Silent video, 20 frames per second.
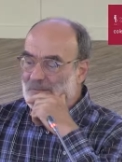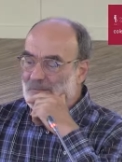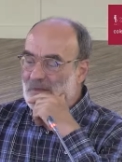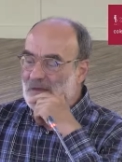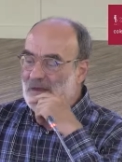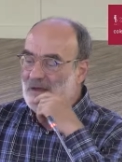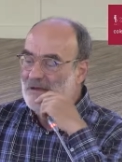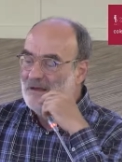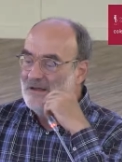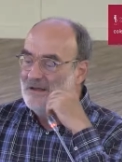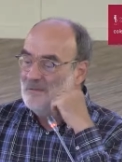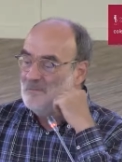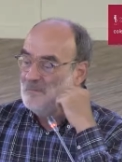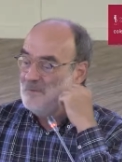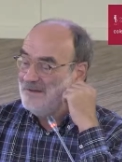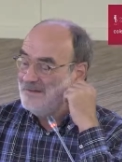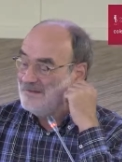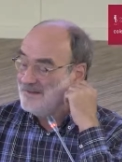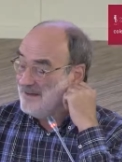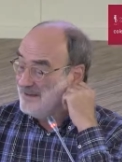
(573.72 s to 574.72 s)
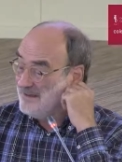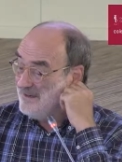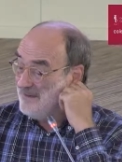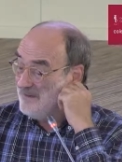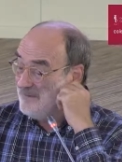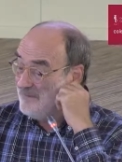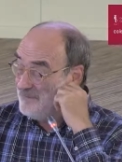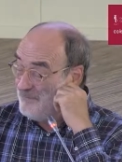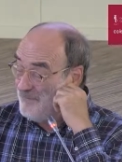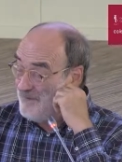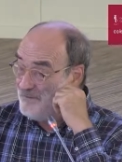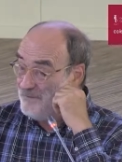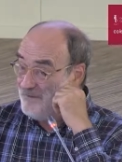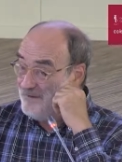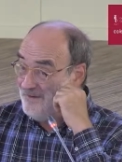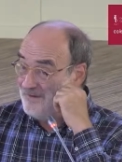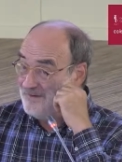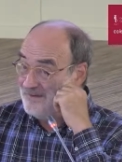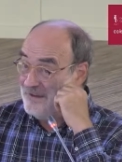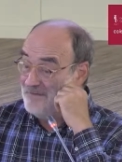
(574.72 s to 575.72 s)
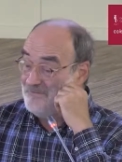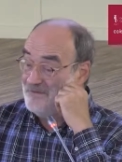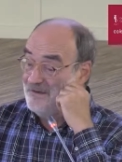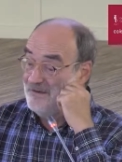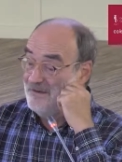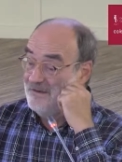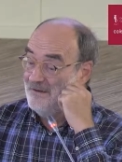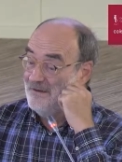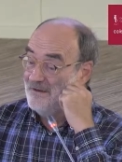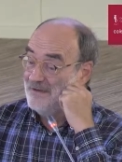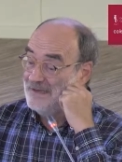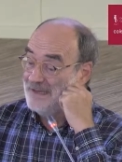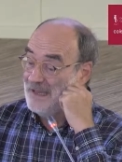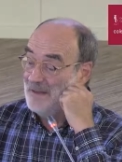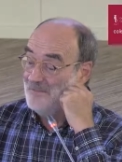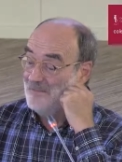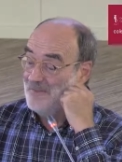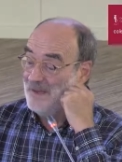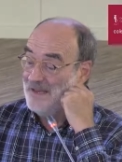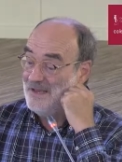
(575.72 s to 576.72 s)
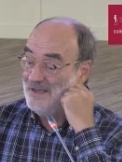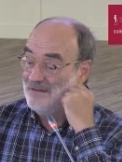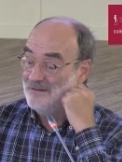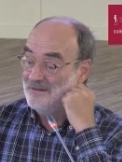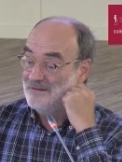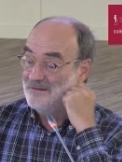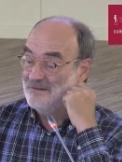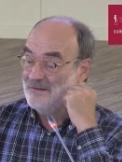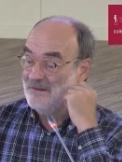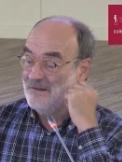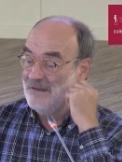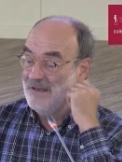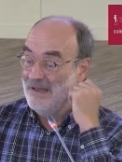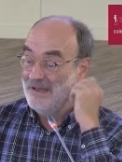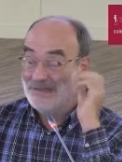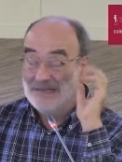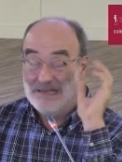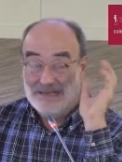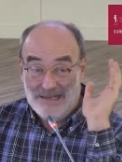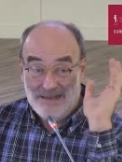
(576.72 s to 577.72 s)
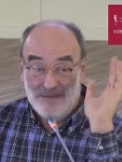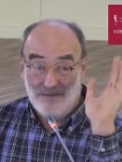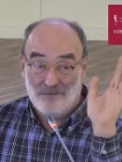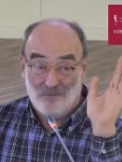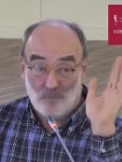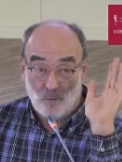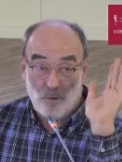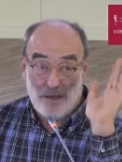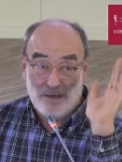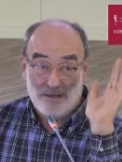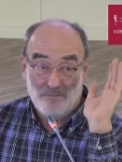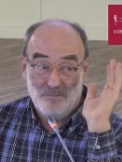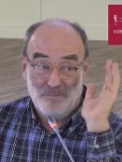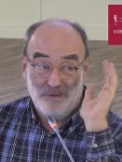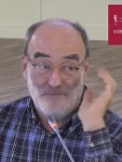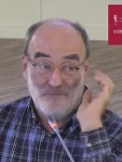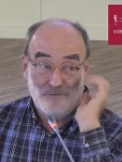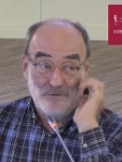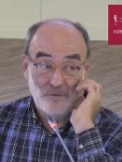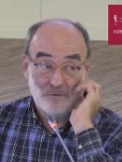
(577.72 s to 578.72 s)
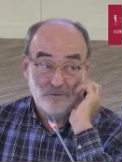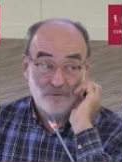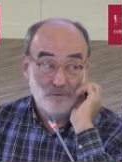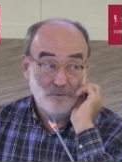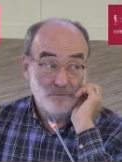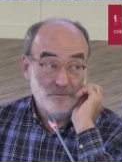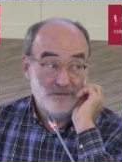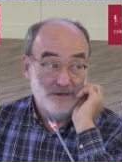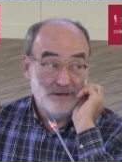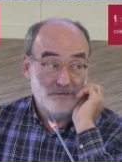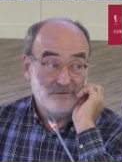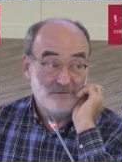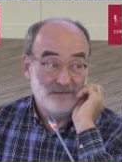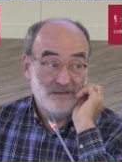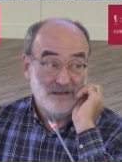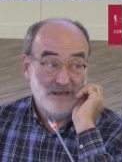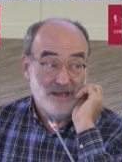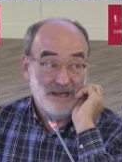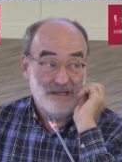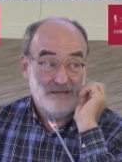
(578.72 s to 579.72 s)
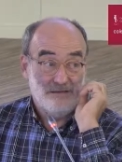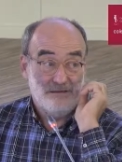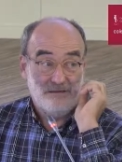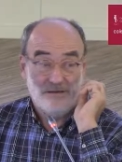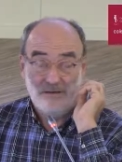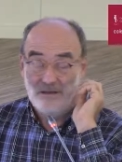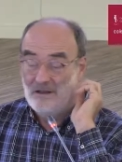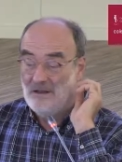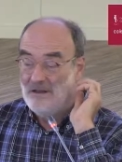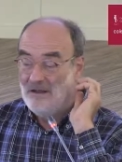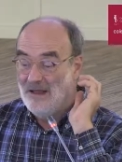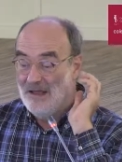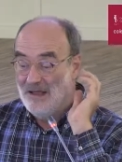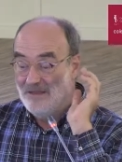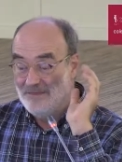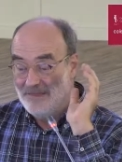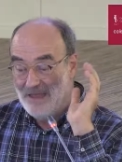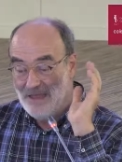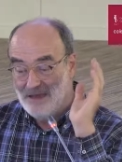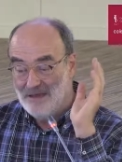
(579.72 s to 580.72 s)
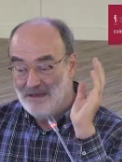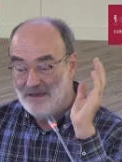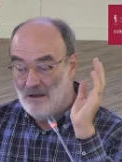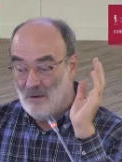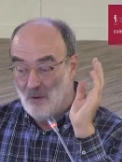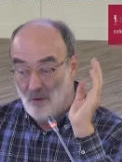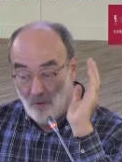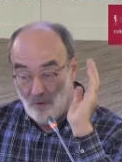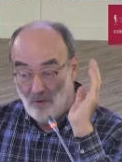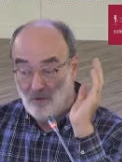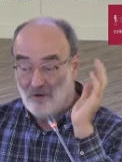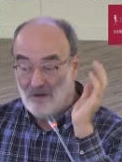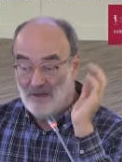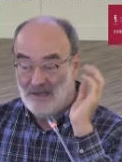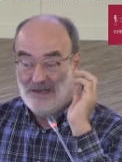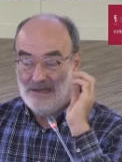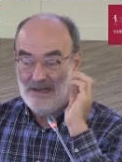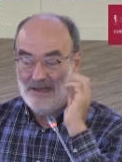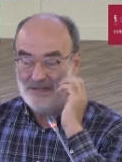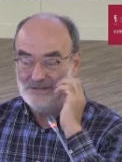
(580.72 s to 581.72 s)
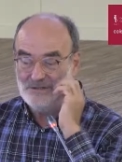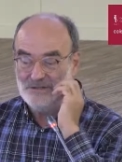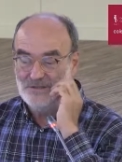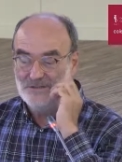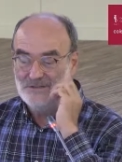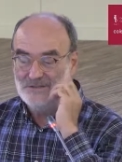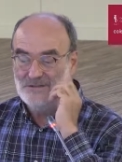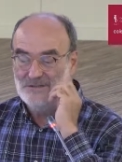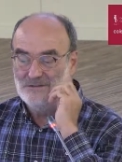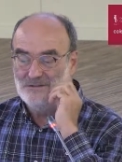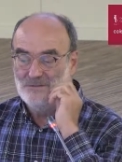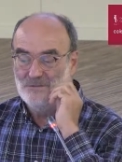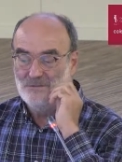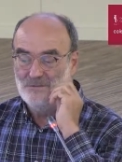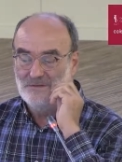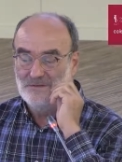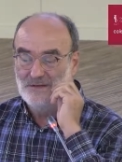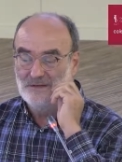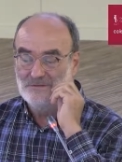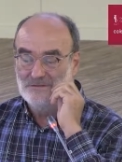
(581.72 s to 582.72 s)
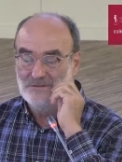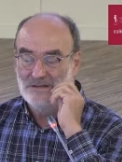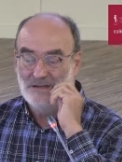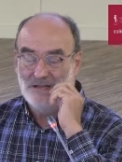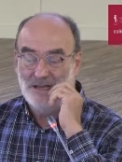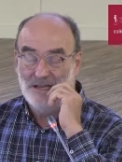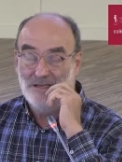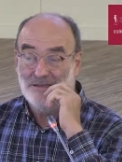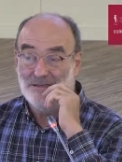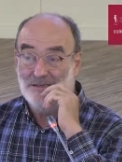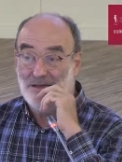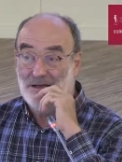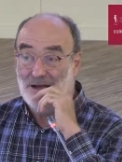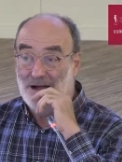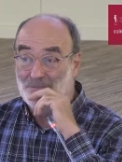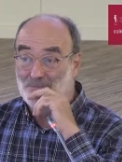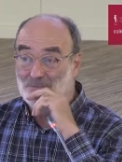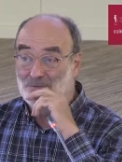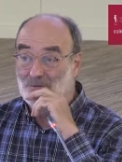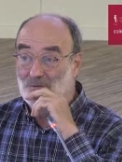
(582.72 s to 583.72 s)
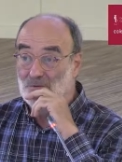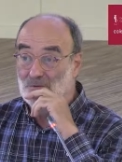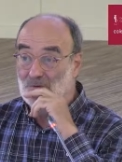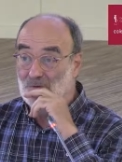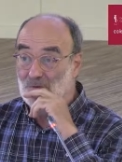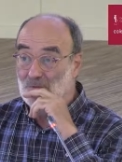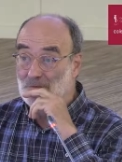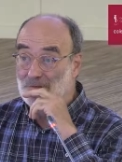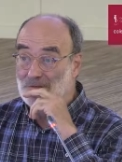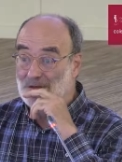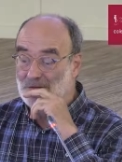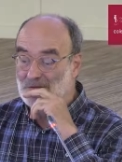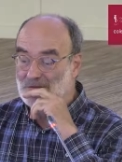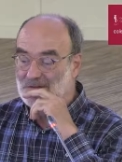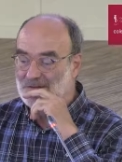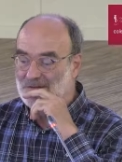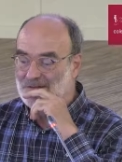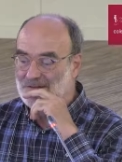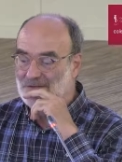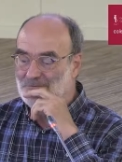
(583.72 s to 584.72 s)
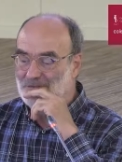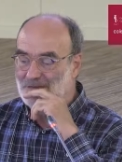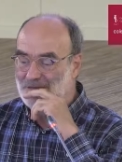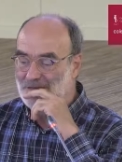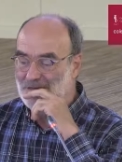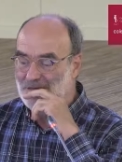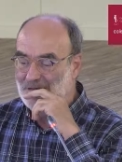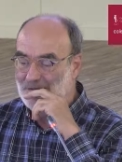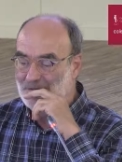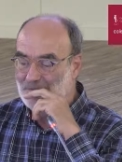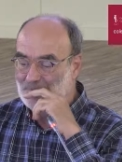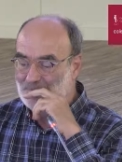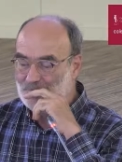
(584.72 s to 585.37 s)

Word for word: Uh, we studied 57 campaigns, at least one before 2008, and then all elections since 2008 up to 2017.